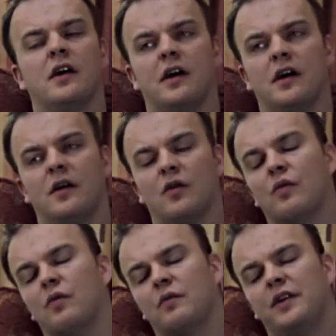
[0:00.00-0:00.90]

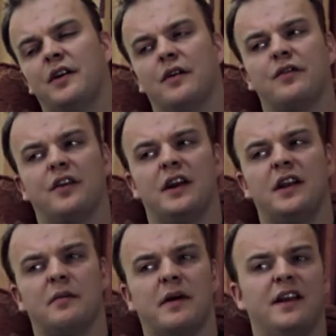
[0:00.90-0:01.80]
certainly
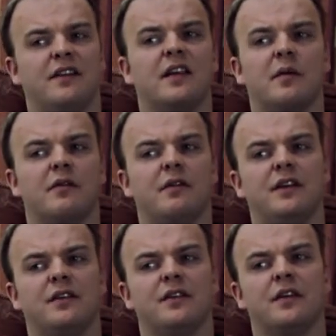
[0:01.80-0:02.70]
the main stem of
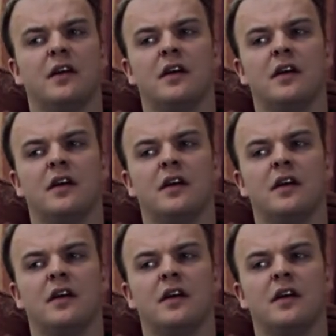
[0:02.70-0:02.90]
reasons.